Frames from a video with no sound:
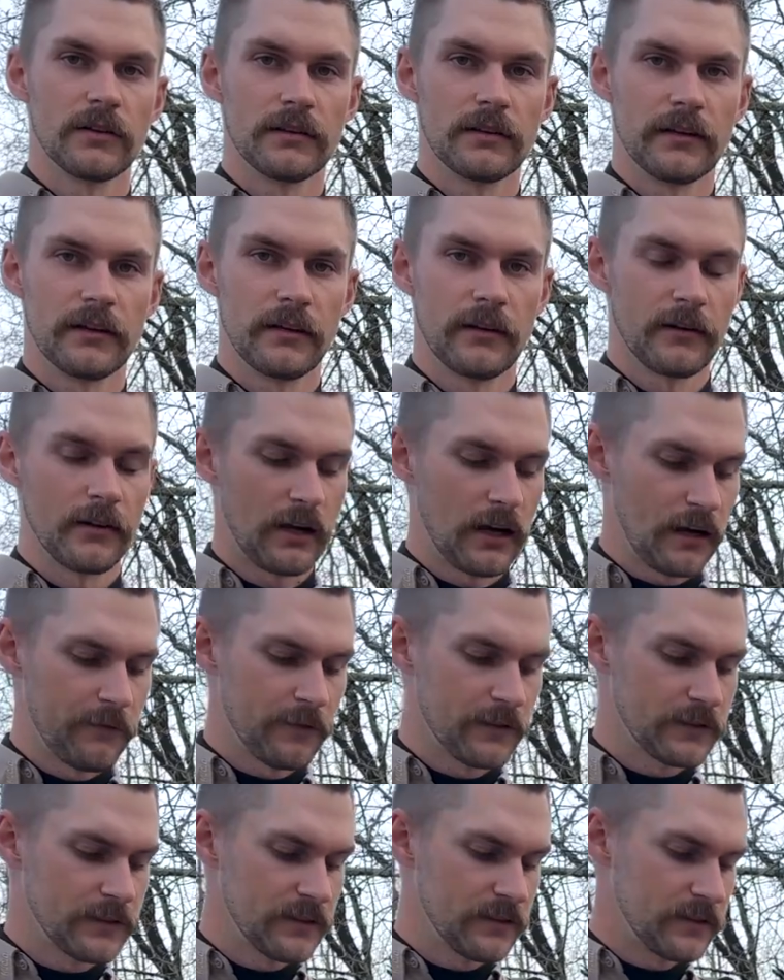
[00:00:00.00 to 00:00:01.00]
DNR
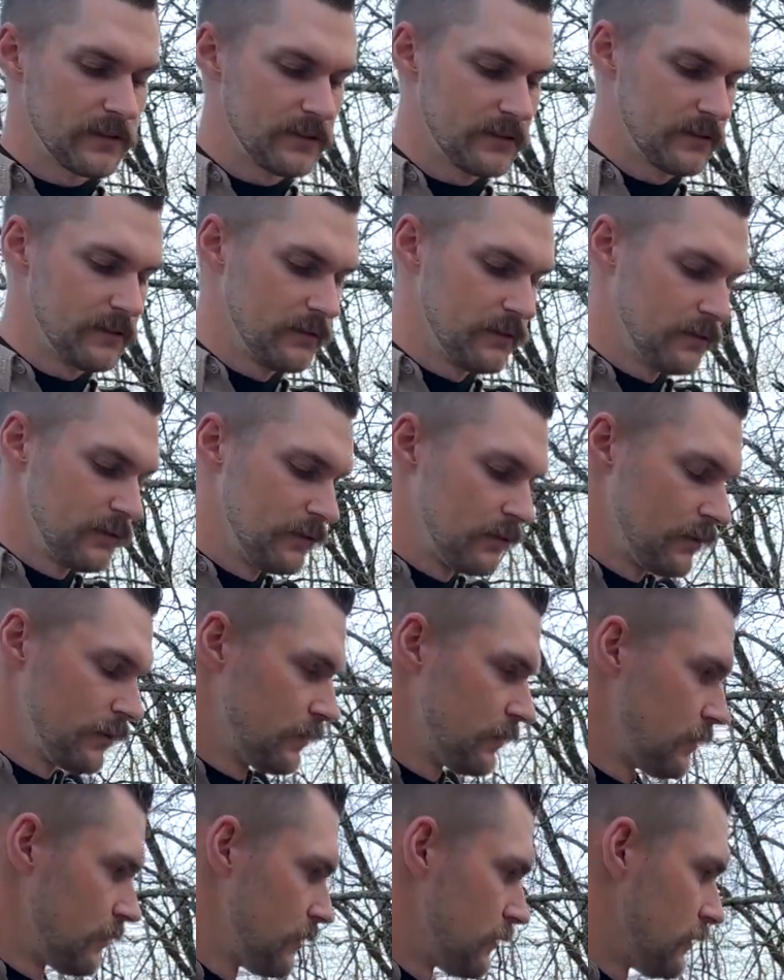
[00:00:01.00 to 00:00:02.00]
offices.
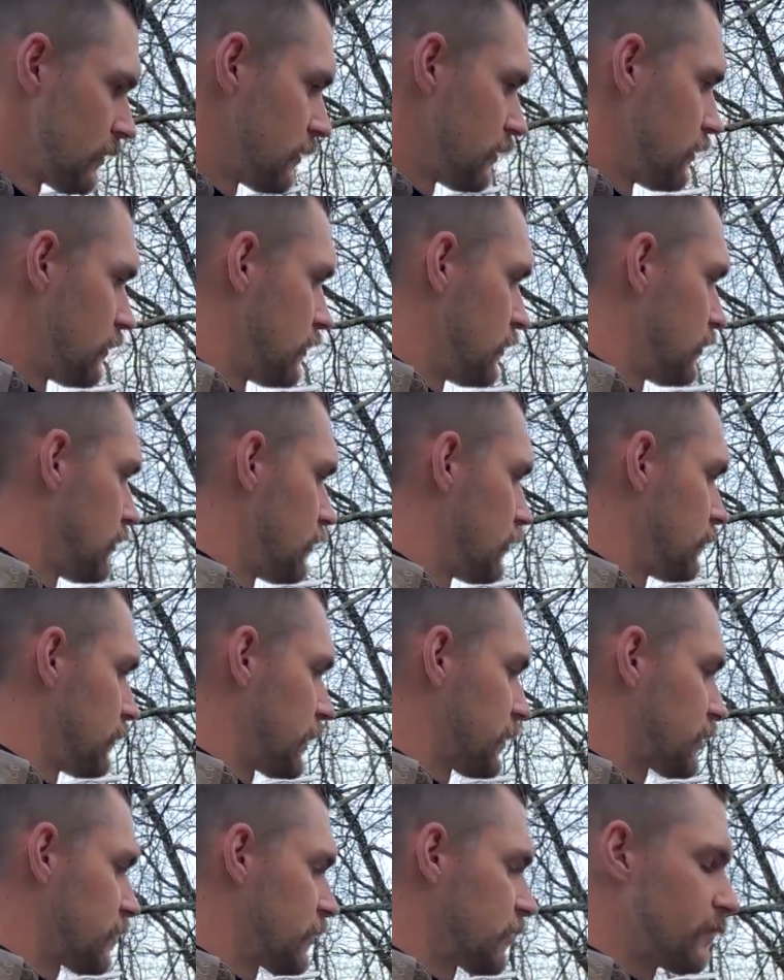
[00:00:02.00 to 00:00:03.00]
Make
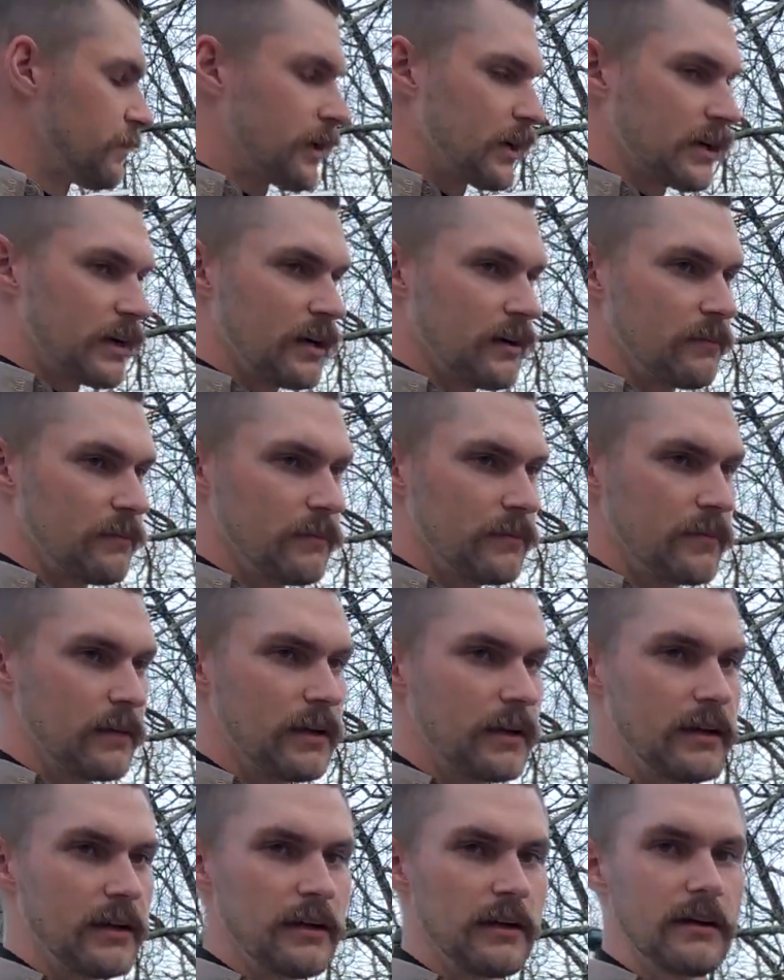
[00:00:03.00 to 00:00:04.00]
sure to pick up
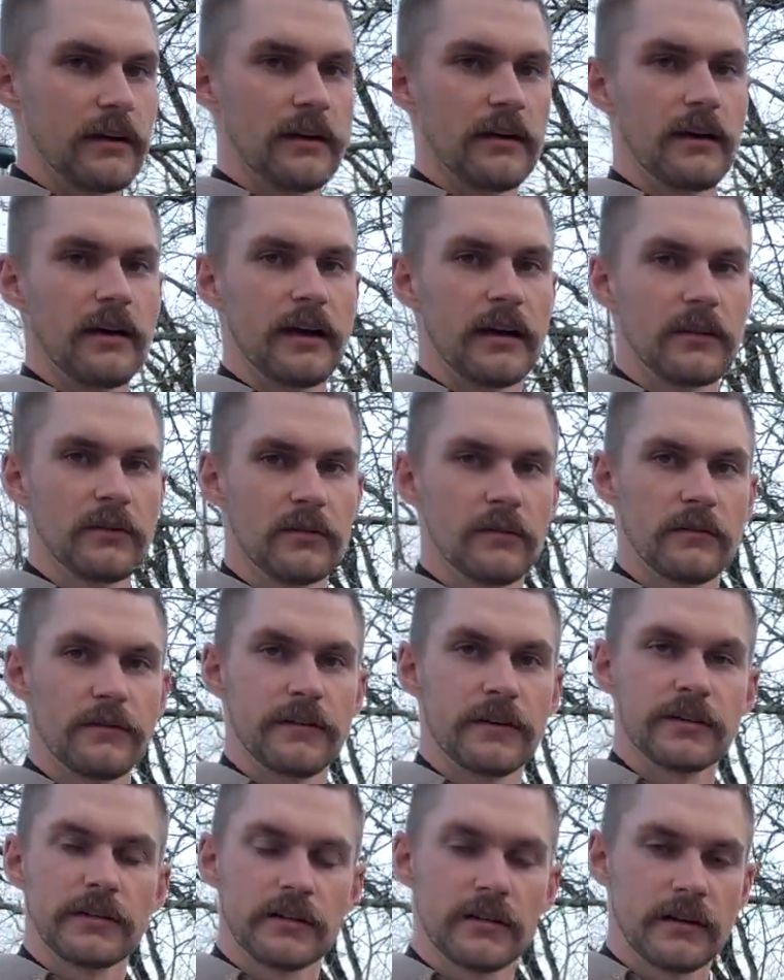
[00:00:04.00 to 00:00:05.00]
an annual
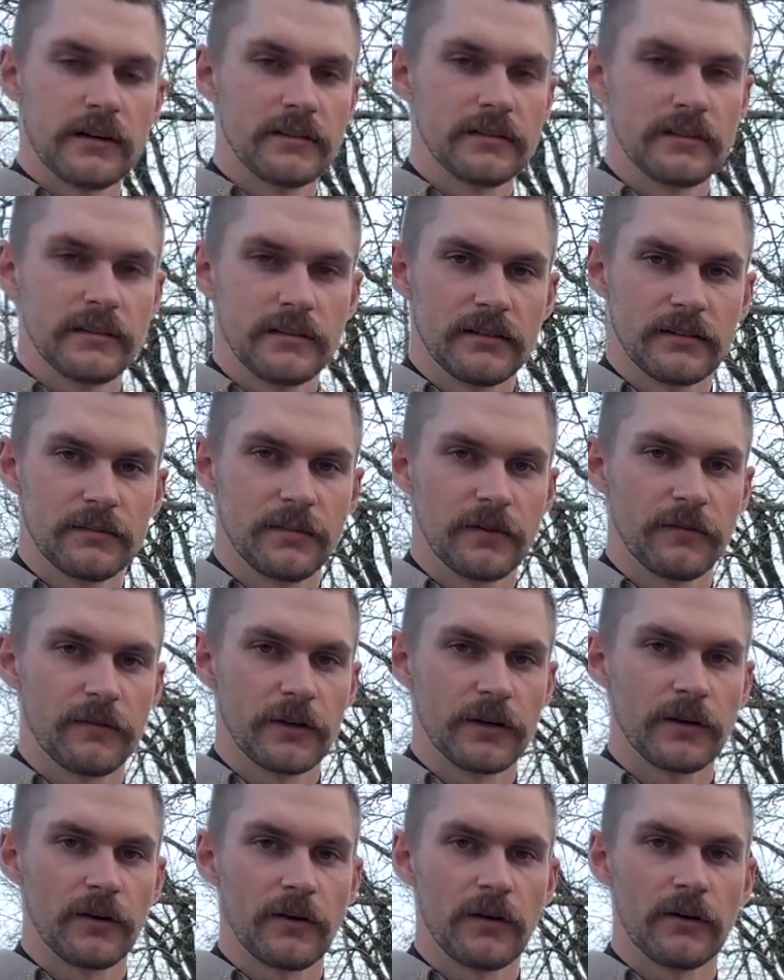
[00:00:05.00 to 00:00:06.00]
fishing license before you
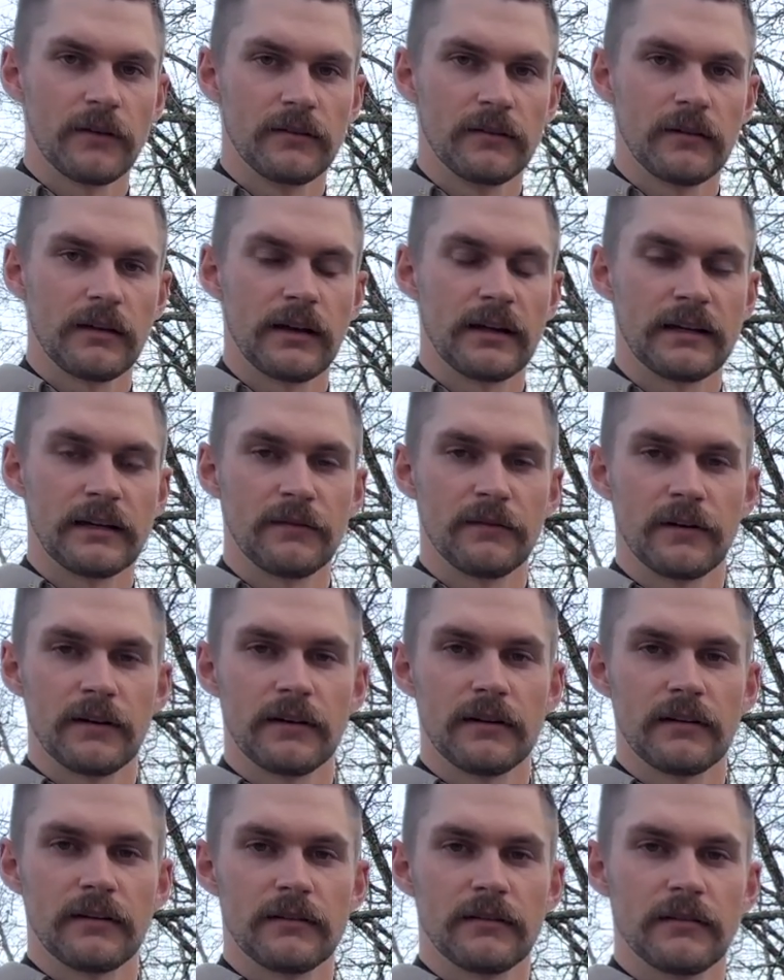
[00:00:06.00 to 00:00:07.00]
go out. Anyone
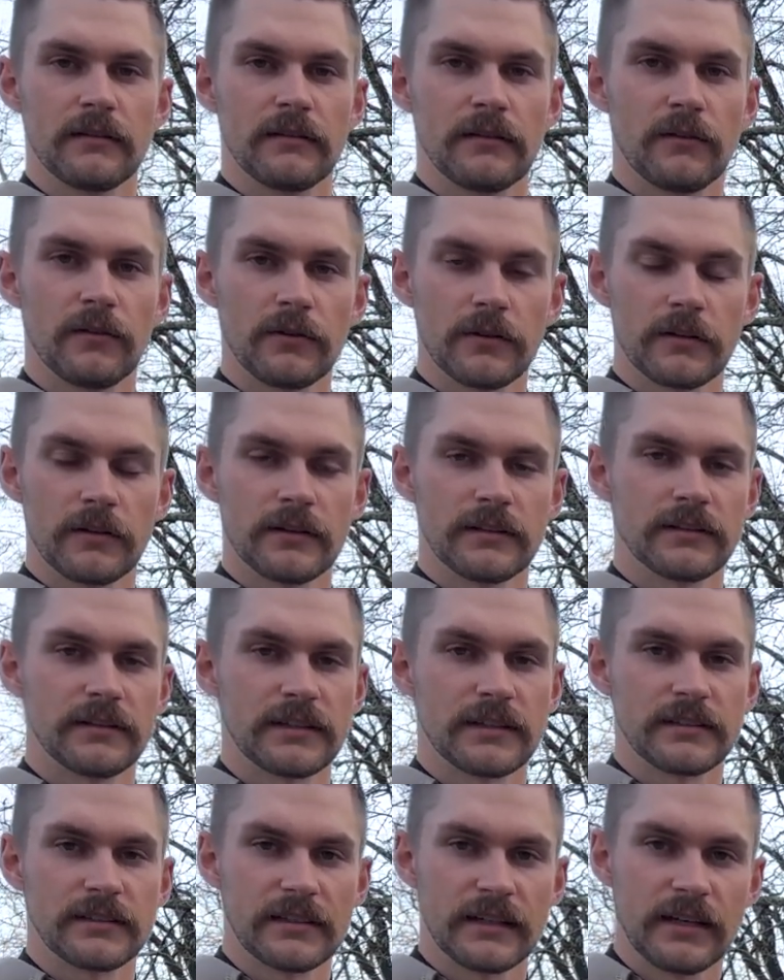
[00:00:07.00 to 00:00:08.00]
older than
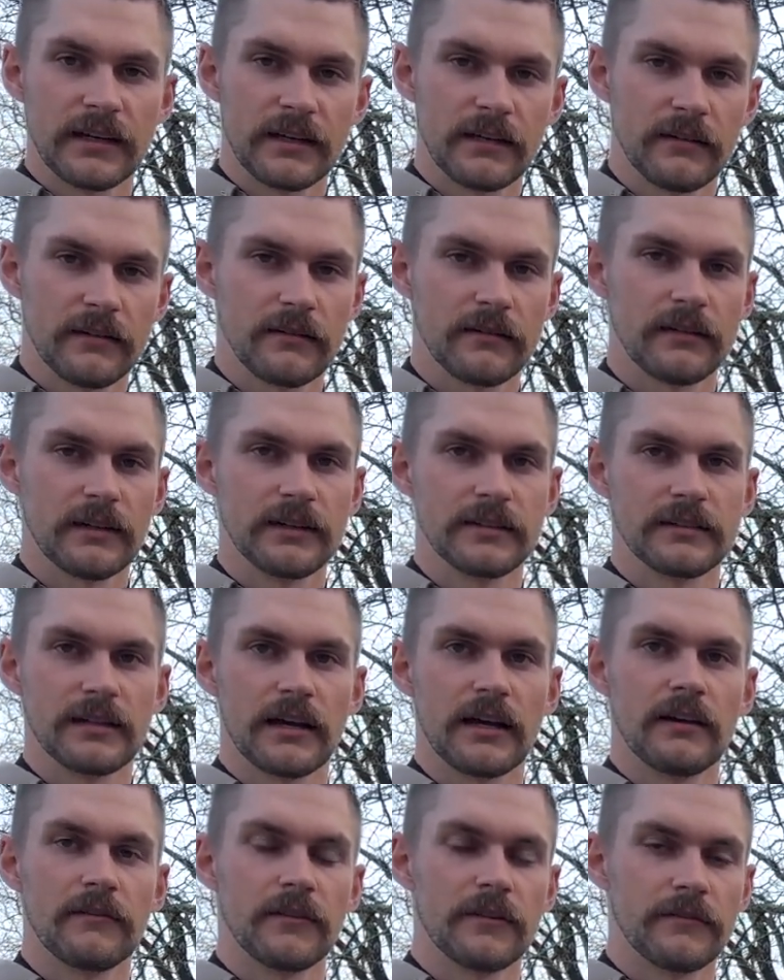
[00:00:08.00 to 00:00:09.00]
16 needs to
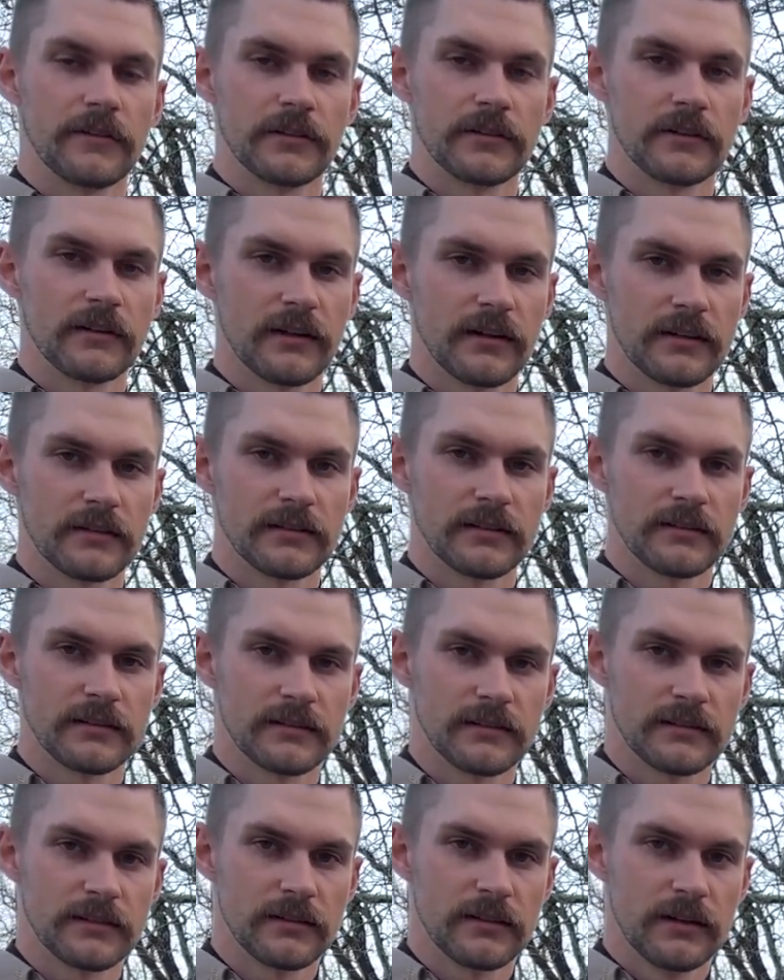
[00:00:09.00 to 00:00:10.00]
have a fishing
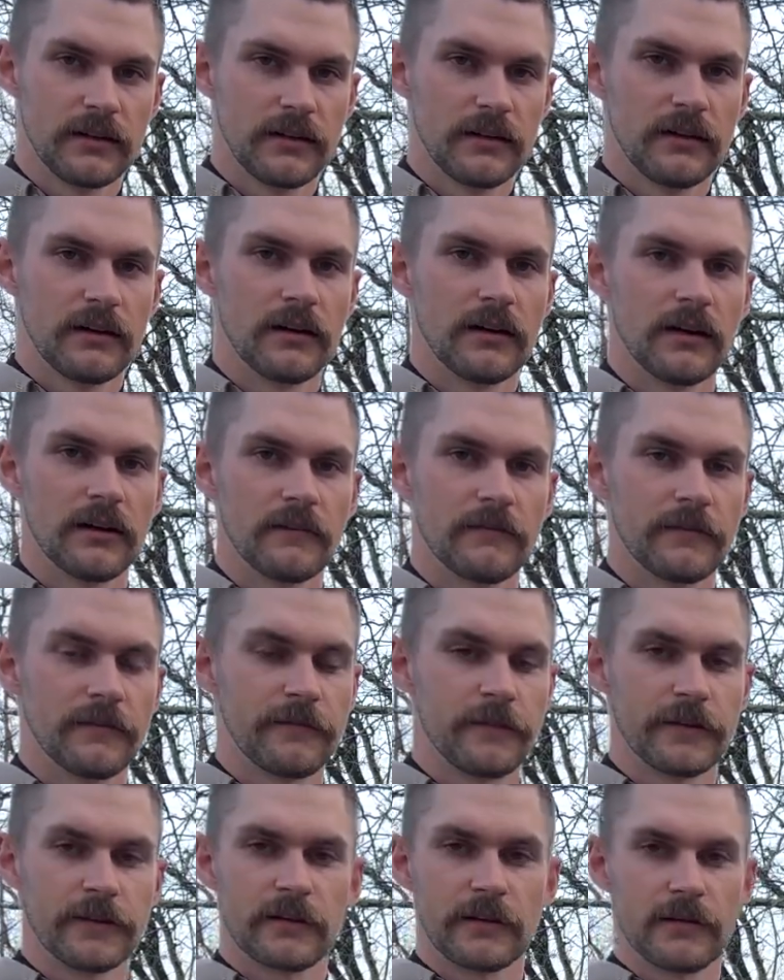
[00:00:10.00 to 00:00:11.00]
license for
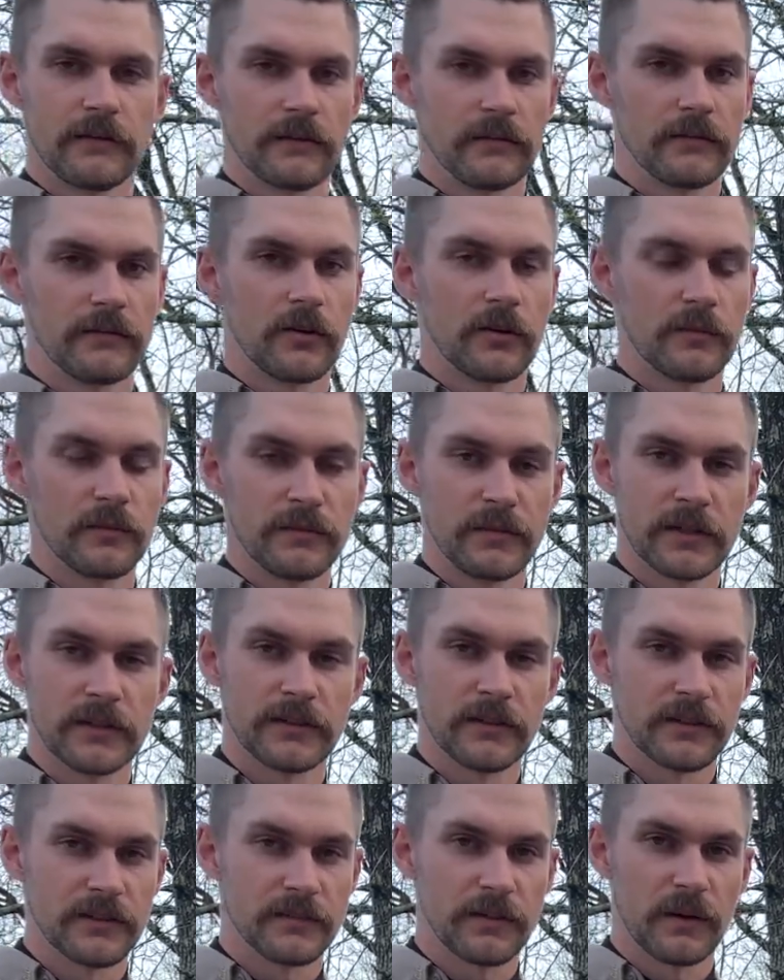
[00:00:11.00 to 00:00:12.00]
fishing
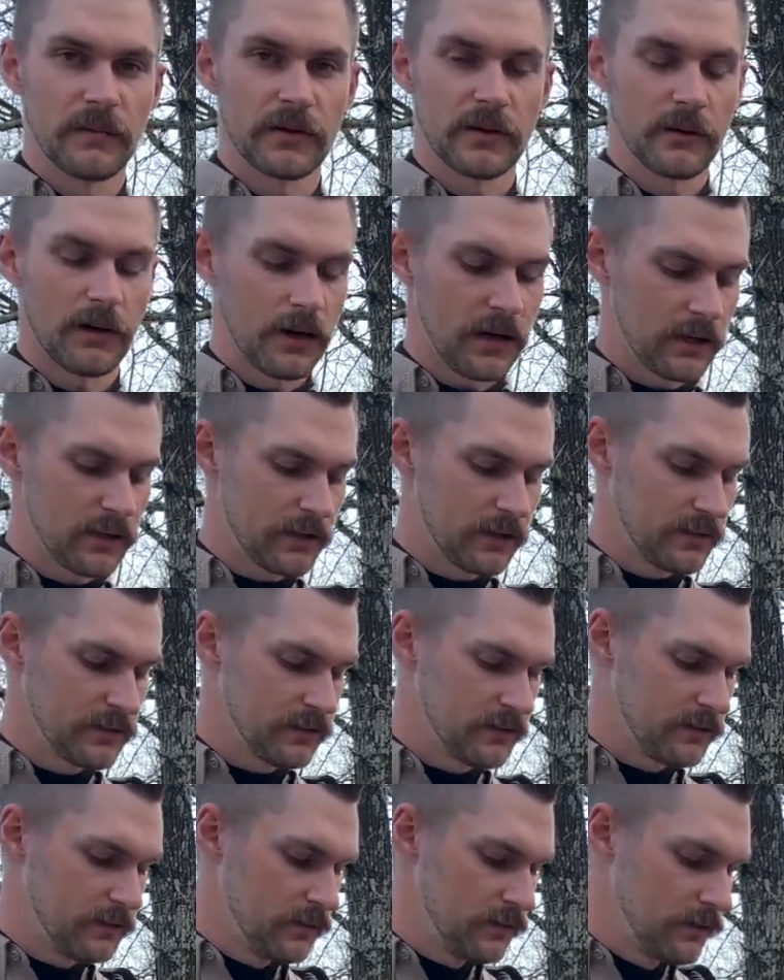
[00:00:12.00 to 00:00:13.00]
Minnesota's public
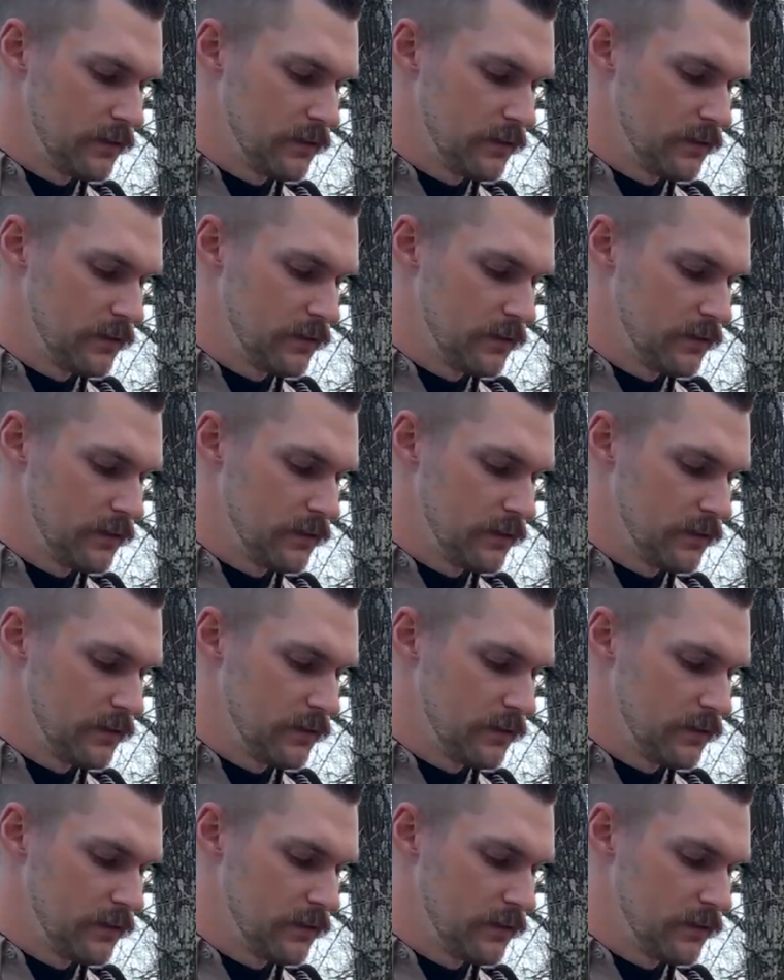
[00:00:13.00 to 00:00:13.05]
waters.